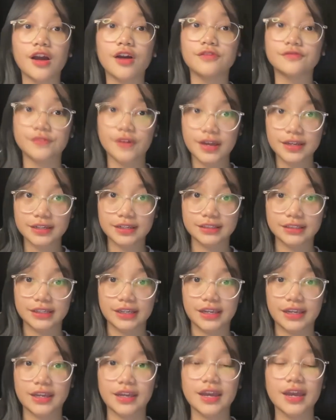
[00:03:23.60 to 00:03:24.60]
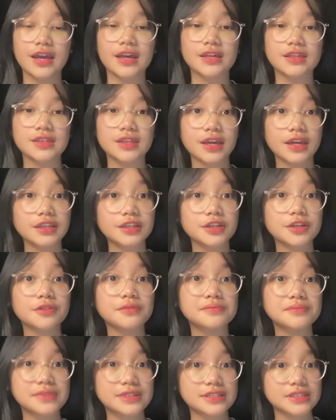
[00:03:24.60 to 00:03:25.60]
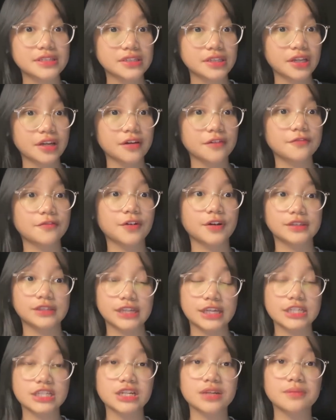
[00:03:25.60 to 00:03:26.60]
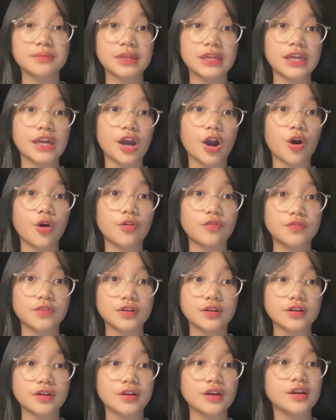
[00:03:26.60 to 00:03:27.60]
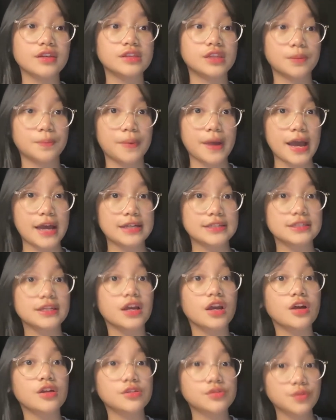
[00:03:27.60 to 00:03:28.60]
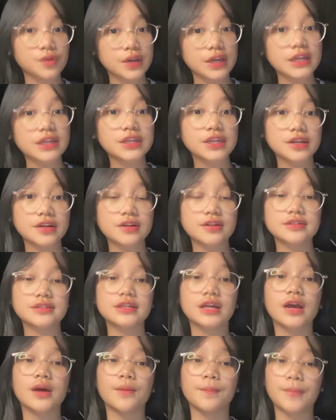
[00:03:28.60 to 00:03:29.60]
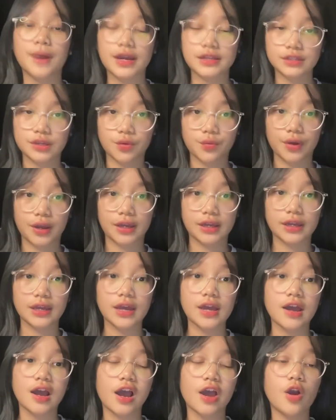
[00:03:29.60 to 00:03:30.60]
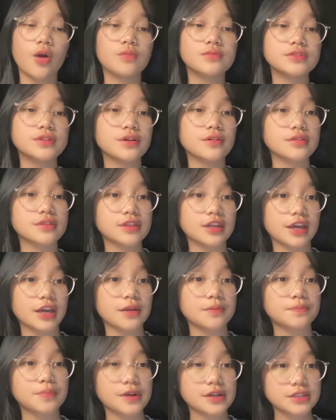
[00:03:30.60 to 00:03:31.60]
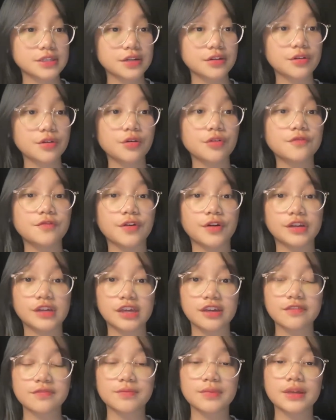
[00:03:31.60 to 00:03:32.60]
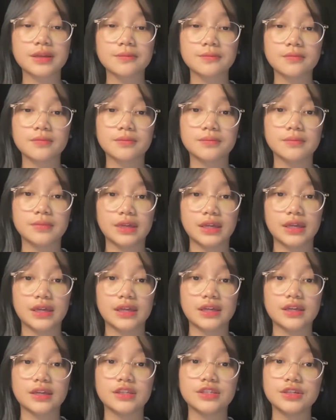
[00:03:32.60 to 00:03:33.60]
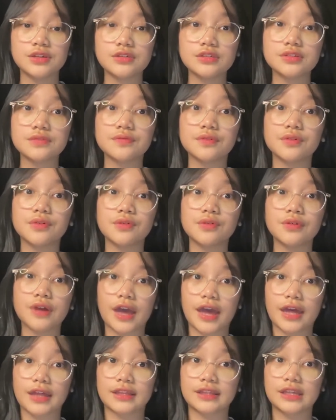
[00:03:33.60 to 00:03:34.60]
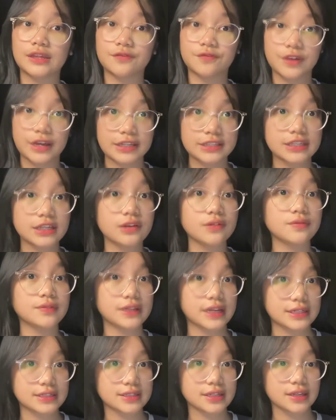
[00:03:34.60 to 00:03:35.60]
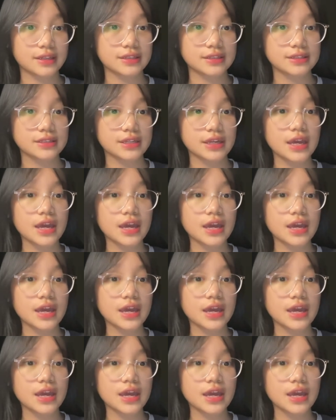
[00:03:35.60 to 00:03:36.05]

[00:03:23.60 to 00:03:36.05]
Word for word: Finally, thank you, Miss Love, for teaching me over the past three years. By the way, I also thank Pantado for giving me useful and effective lessons.